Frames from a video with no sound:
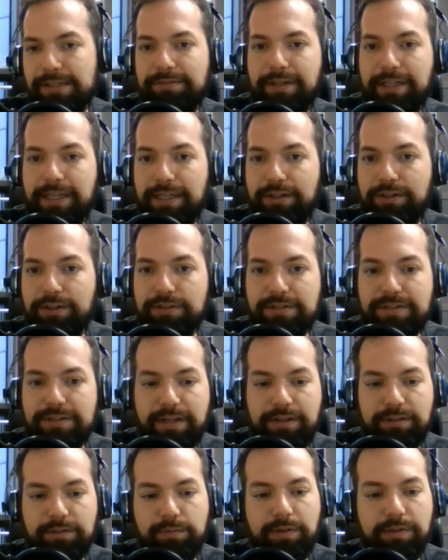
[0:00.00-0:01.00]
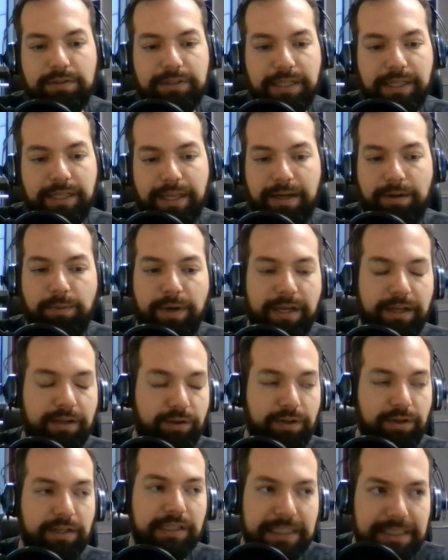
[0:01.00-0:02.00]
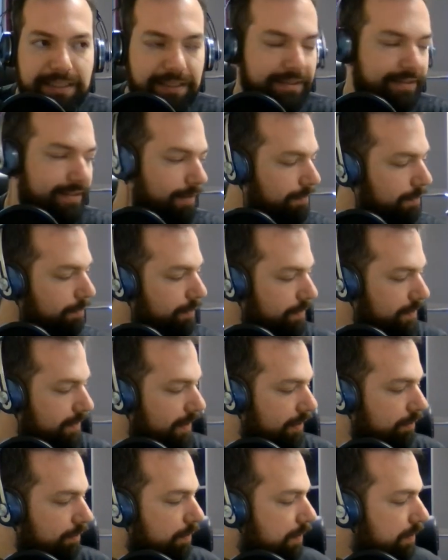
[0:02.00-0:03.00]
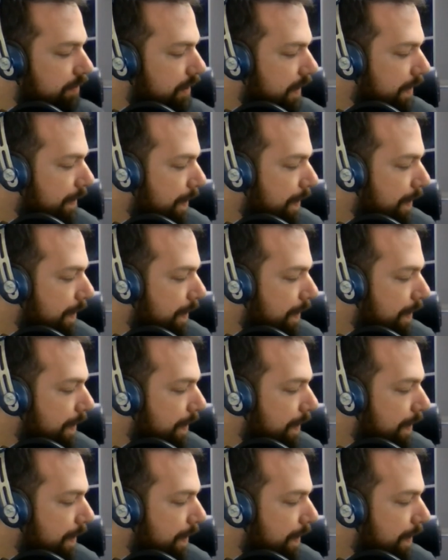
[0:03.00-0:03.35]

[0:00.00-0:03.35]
if I get good sound quality that way, or at least acceptable sound quality.